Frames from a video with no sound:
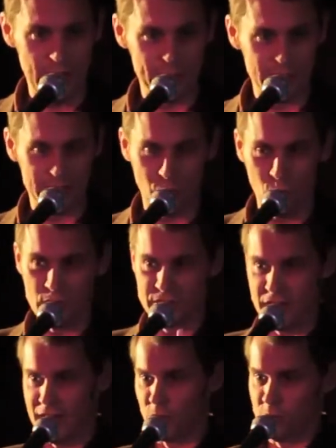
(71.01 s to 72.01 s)
and like the ones that
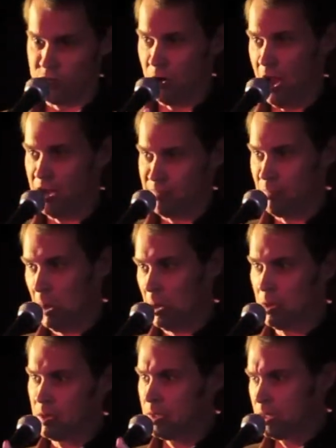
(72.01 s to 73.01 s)
had Richard
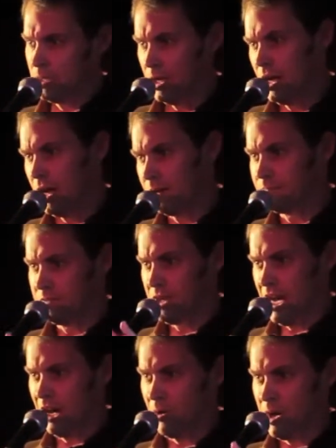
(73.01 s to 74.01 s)
Attenborough
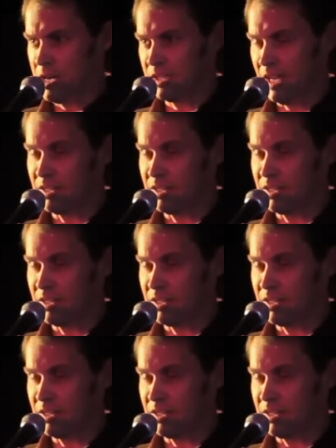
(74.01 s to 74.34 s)
narrating.